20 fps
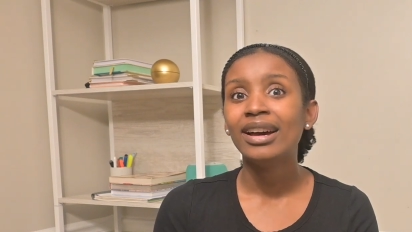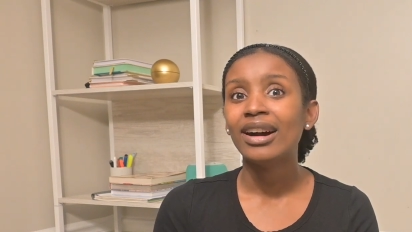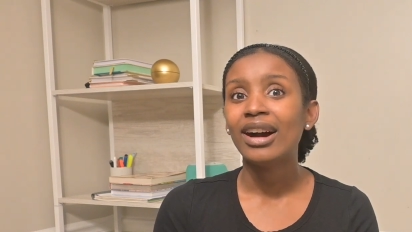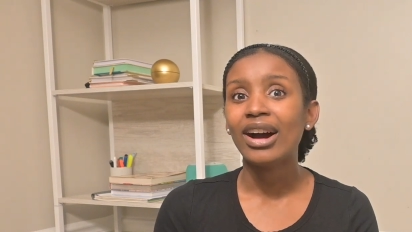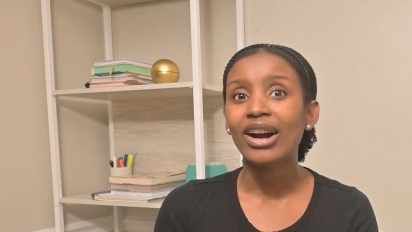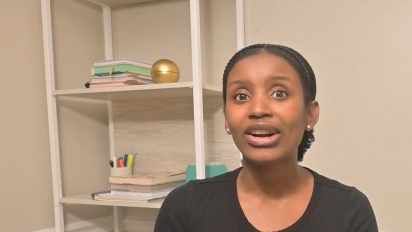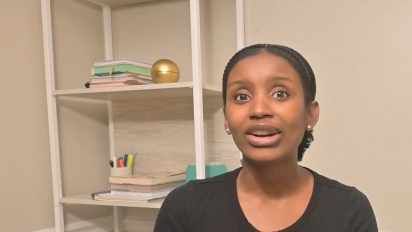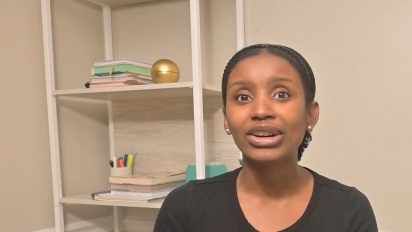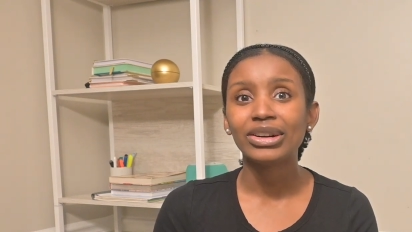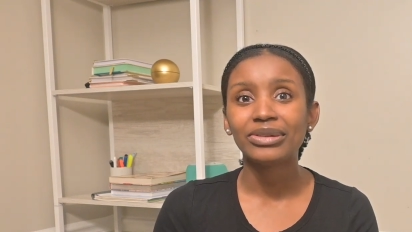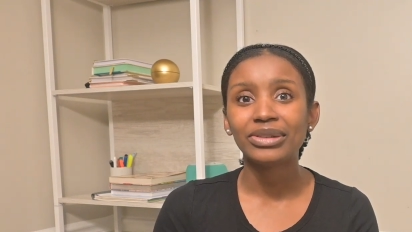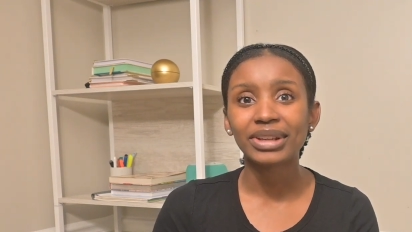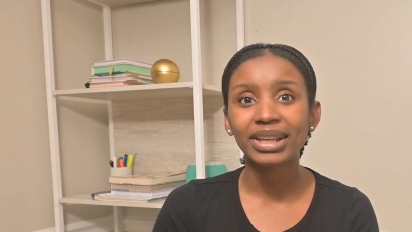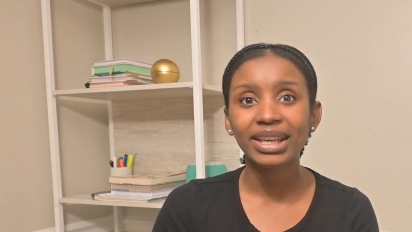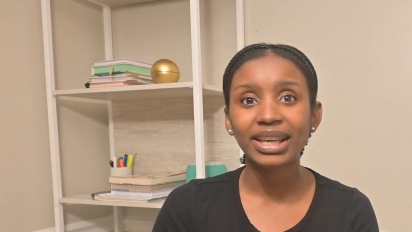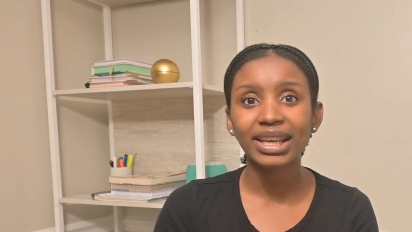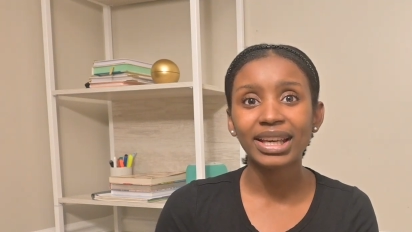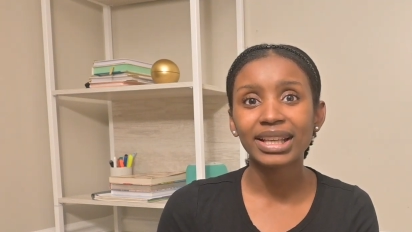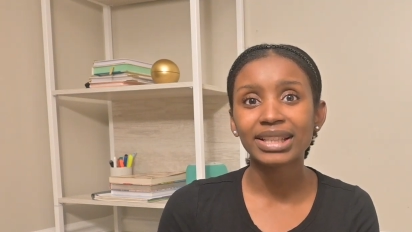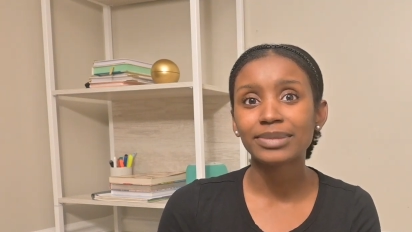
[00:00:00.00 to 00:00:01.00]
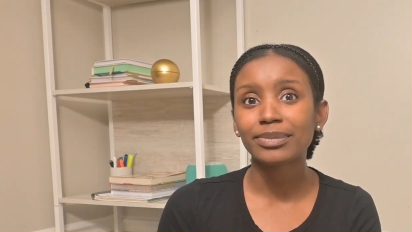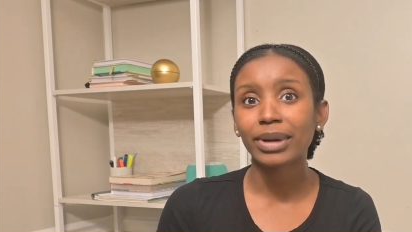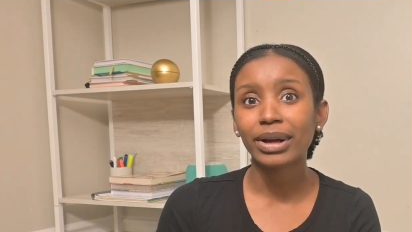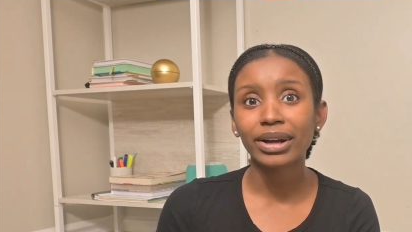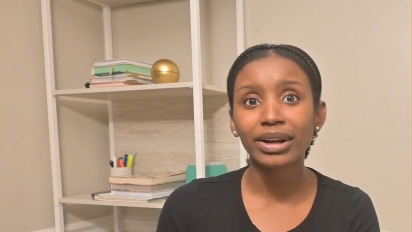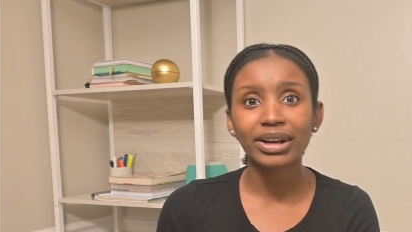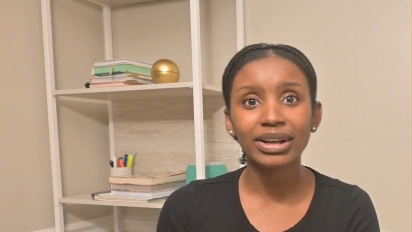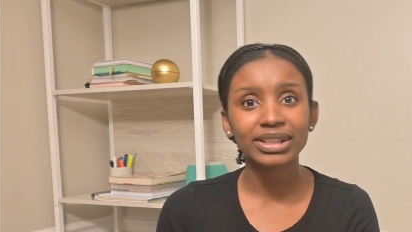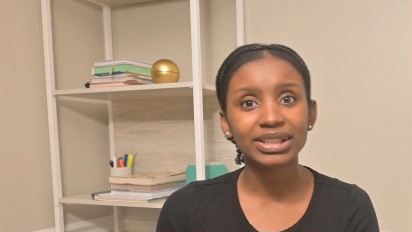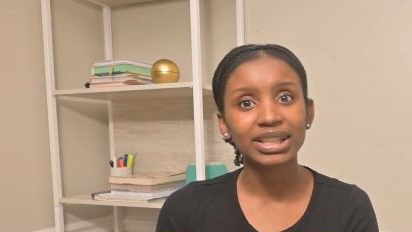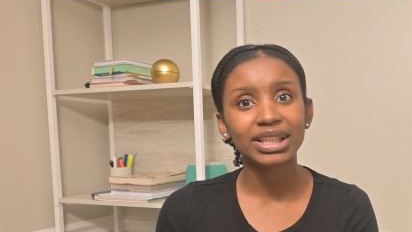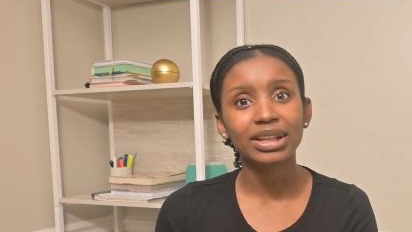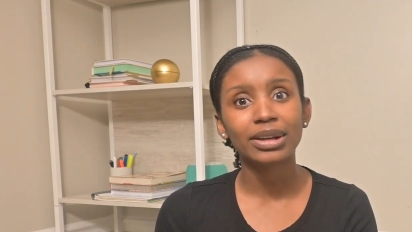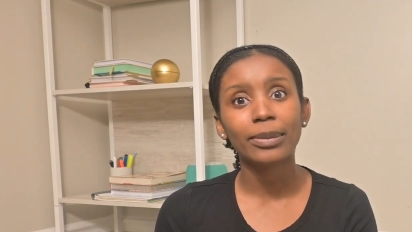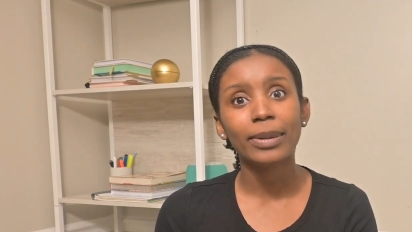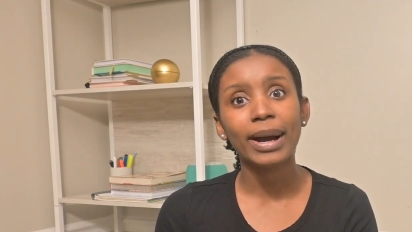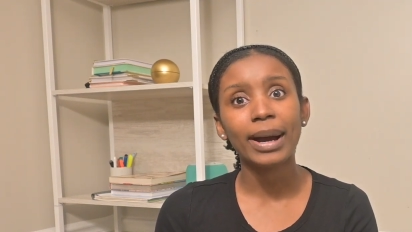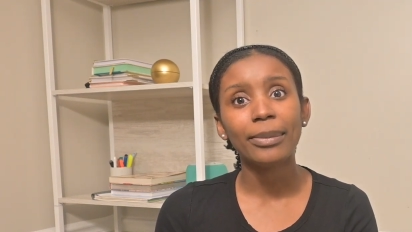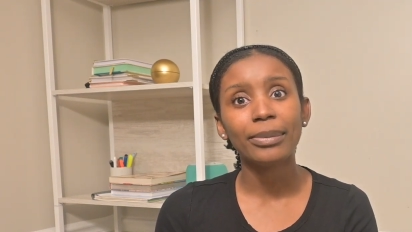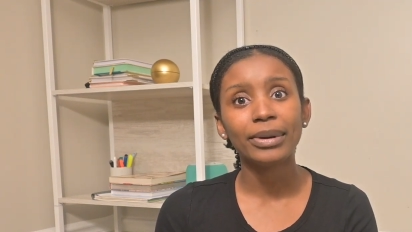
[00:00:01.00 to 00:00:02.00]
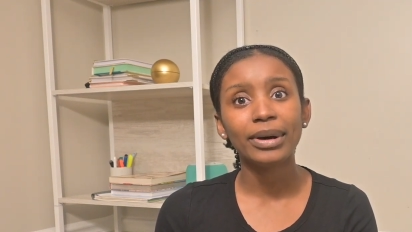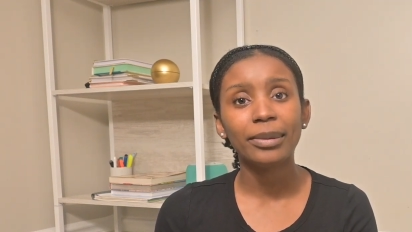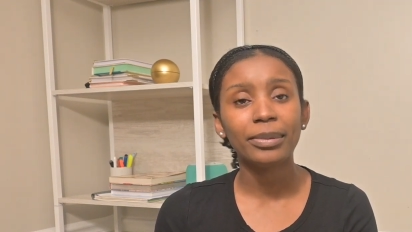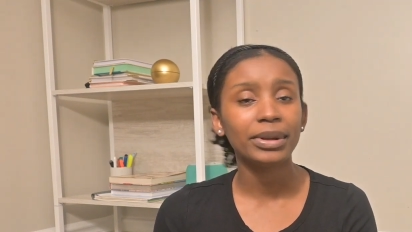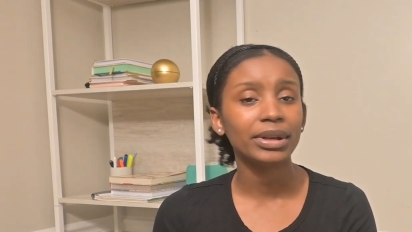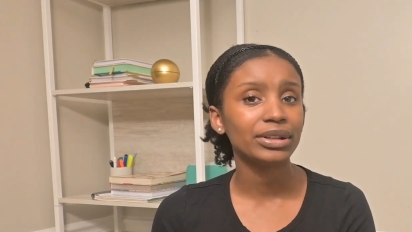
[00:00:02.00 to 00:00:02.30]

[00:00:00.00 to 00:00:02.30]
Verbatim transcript: Art Hub for Kids birds and it'll pop up.